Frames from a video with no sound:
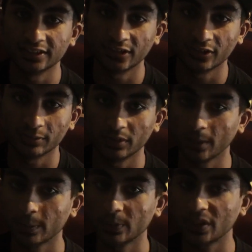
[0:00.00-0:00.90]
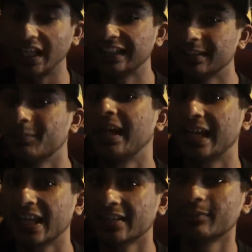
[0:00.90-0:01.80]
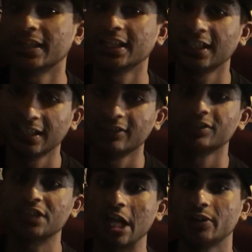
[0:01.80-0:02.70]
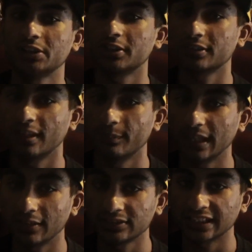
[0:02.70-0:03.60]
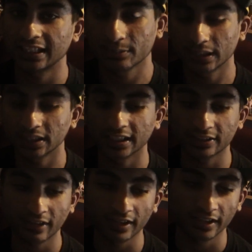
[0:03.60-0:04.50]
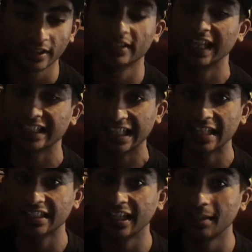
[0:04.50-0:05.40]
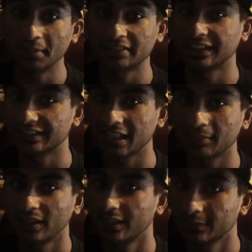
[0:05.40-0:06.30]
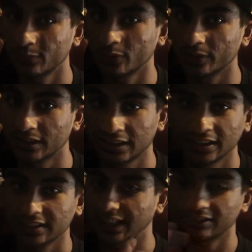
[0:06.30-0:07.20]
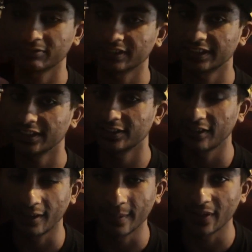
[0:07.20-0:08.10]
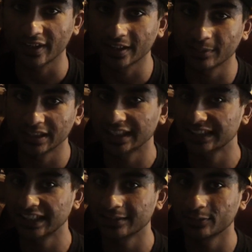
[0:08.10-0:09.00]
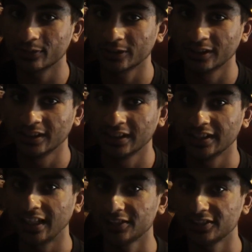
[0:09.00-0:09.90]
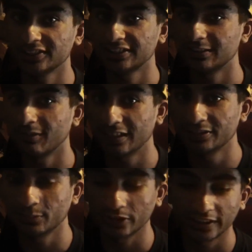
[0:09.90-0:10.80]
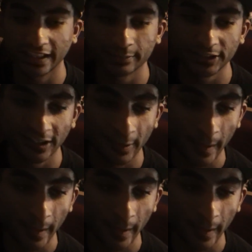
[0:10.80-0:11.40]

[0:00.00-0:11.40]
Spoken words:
You know, a lot of people thought I didn't buy anime, which I was an anime collector at that time. At that time, not anymore. I don't really care about anime like that anymore. As you can see why I do more gaming.